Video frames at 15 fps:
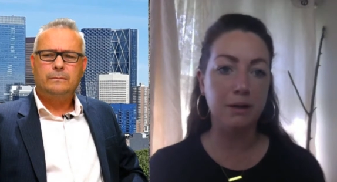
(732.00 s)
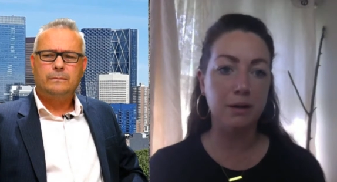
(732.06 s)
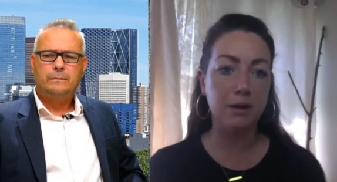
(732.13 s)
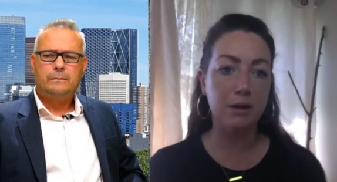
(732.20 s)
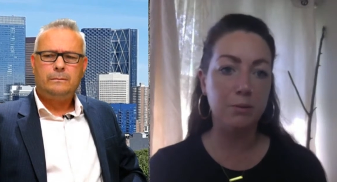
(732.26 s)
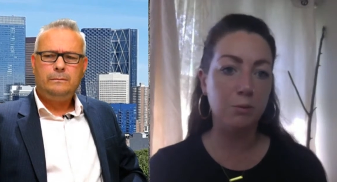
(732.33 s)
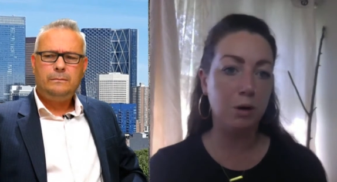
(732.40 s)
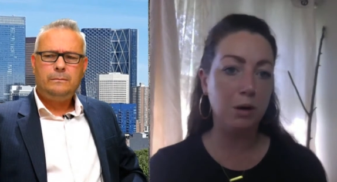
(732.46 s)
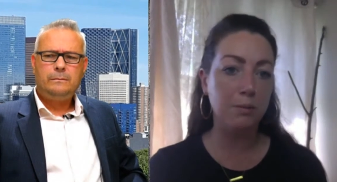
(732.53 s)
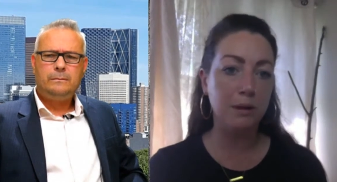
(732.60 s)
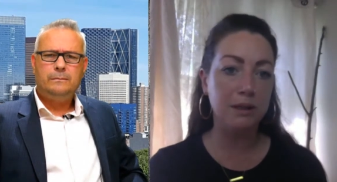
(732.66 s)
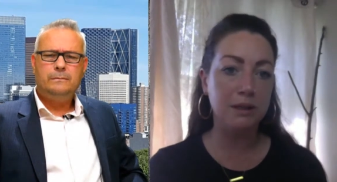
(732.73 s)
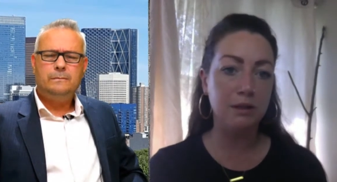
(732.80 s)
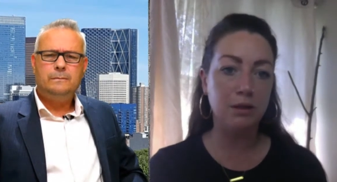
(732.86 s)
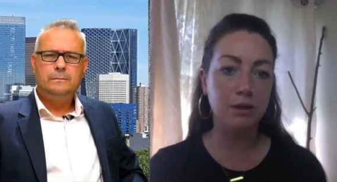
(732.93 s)
Speaker 1: on
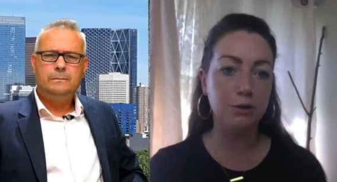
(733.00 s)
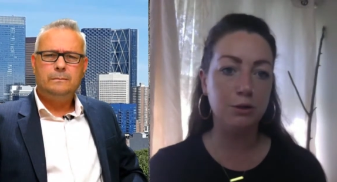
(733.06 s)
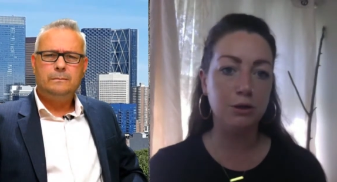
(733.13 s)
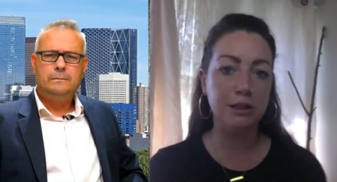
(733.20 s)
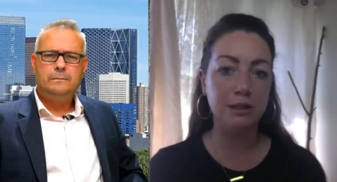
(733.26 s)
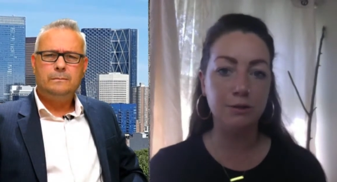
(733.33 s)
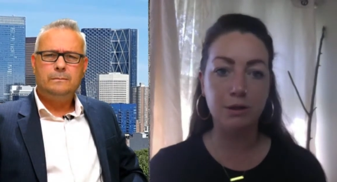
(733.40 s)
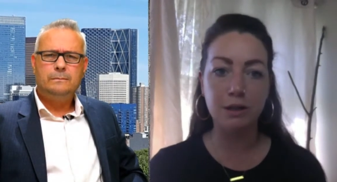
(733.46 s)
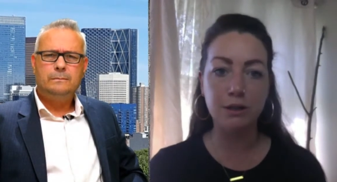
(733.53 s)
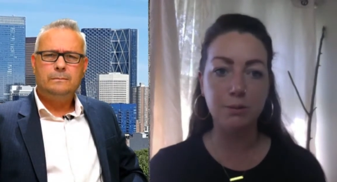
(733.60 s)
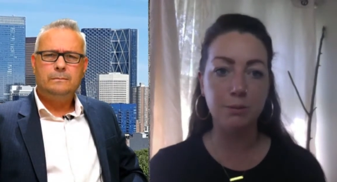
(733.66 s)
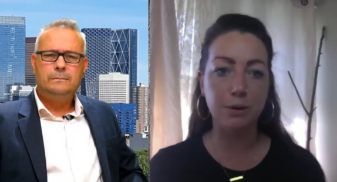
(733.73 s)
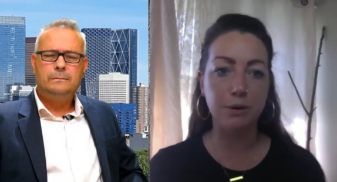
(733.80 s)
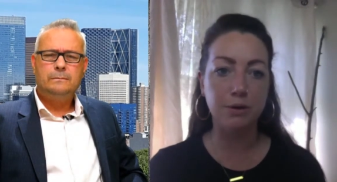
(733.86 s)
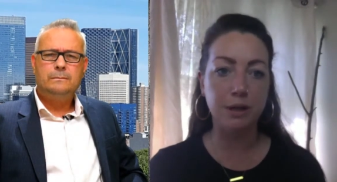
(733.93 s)
workplace and cultural
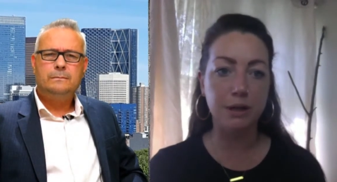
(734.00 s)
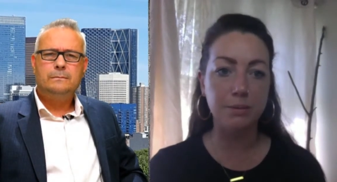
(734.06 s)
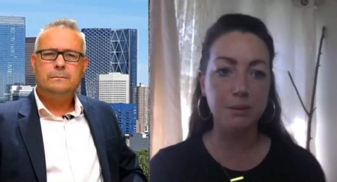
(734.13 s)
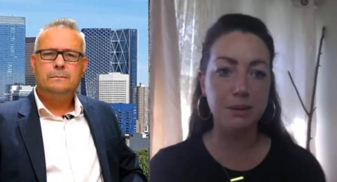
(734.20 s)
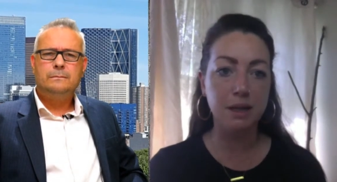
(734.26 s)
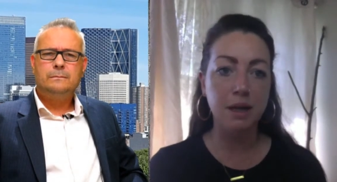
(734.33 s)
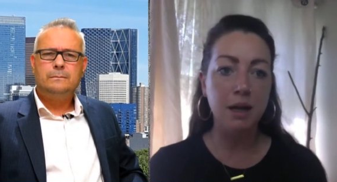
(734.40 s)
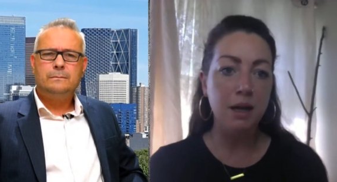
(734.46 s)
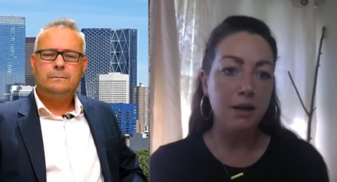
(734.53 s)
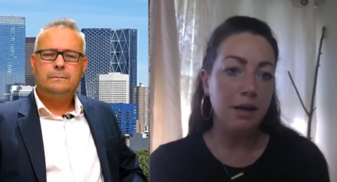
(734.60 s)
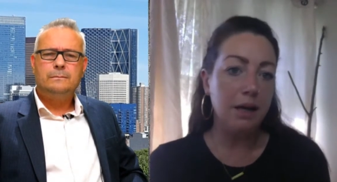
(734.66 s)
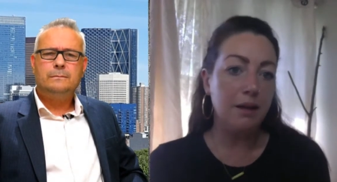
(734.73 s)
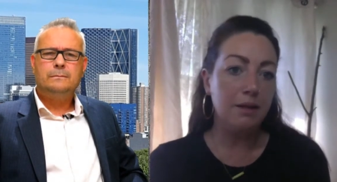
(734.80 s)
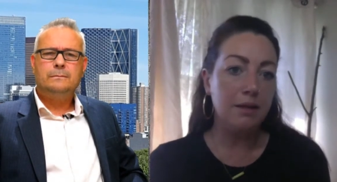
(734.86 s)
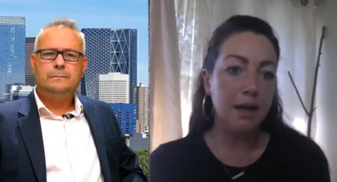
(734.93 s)
integration programs.
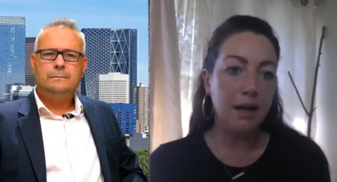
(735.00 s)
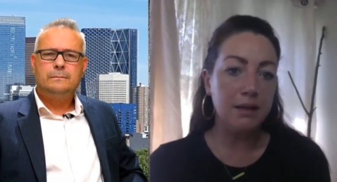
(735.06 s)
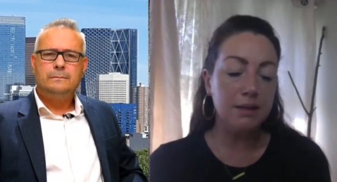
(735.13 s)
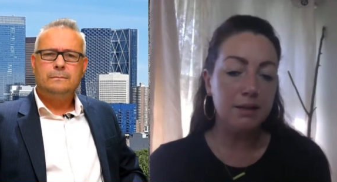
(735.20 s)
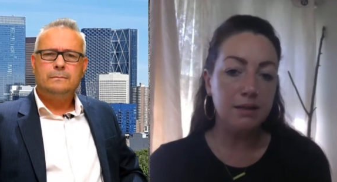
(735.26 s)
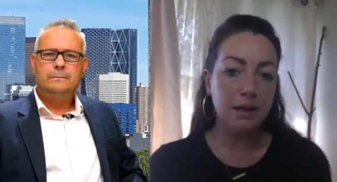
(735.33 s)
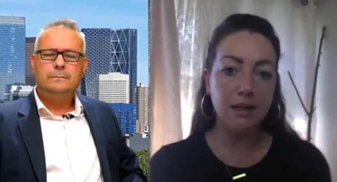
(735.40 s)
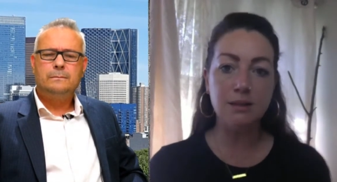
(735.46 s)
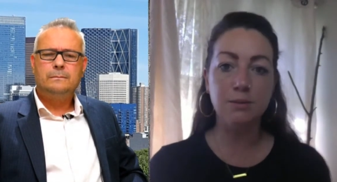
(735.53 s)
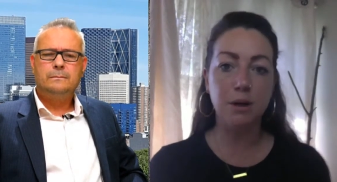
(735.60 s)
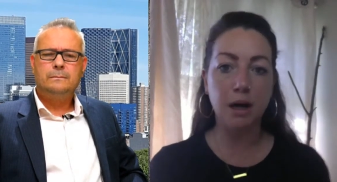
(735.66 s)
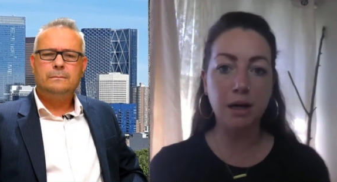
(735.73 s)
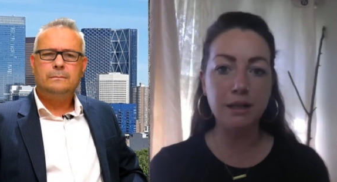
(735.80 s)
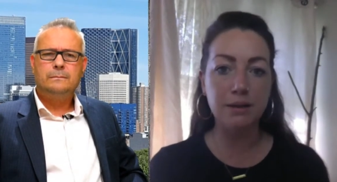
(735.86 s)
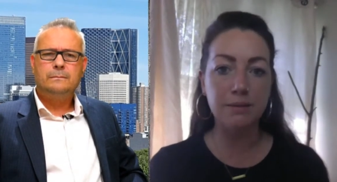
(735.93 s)
Like that's that's what
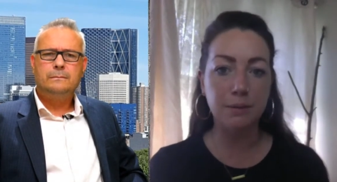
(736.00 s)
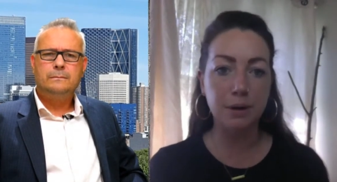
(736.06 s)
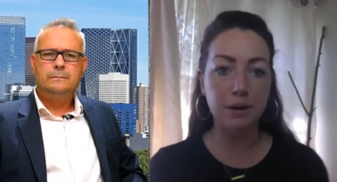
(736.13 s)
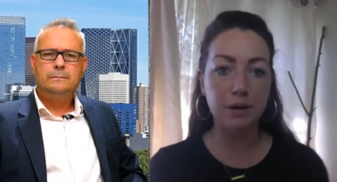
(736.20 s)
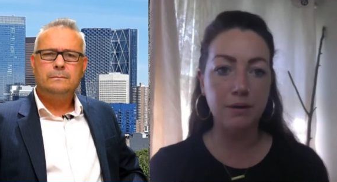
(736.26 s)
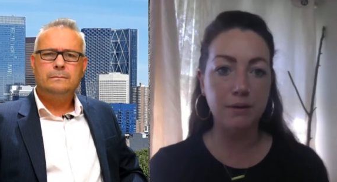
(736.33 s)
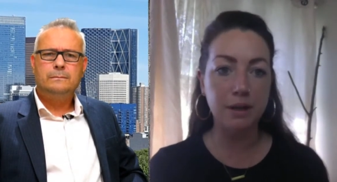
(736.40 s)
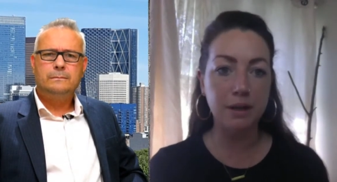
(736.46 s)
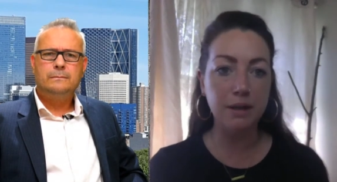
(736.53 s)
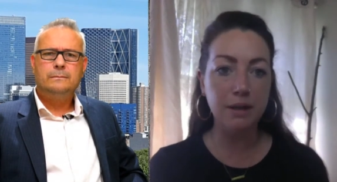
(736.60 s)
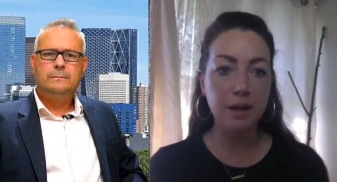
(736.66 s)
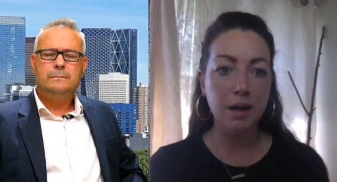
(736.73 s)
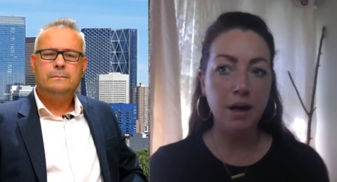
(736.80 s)
I did for a living.